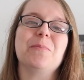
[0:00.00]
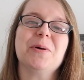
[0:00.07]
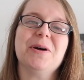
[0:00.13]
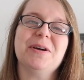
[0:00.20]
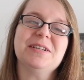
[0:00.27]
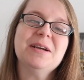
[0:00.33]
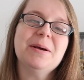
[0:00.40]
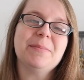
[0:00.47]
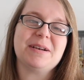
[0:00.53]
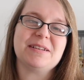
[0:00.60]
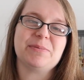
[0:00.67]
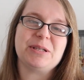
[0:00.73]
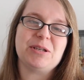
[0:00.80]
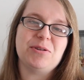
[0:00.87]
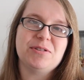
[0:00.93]
bird, because
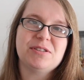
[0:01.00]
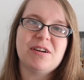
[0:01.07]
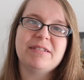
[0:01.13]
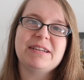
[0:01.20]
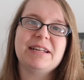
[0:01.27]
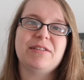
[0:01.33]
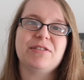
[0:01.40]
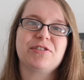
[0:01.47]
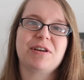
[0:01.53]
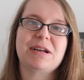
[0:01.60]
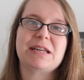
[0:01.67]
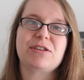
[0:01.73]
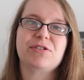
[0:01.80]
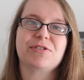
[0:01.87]
when you use tiny little training